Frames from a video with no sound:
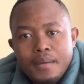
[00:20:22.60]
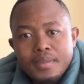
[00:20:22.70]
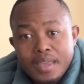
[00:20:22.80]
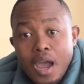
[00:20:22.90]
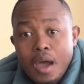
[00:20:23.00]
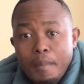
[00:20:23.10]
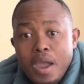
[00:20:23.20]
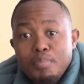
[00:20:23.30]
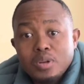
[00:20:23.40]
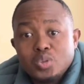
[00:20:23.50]
They are
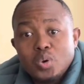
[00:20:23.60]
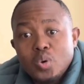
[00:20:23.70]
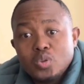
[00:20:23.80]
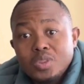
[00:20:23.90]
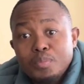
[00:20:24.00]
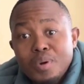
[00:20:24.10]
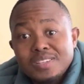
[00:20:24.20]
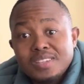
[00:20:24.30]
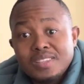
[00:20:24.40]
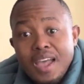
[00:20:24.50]
able to
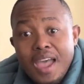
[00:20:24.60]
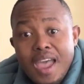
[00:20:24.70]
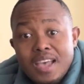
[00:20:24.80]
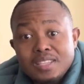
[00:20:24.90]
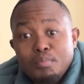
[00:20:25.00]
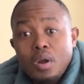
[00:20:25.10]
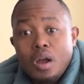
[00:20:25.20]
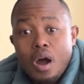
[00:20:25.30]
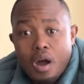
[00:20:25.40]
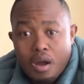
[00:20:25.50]
deposit a small
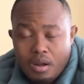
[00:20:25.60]
car.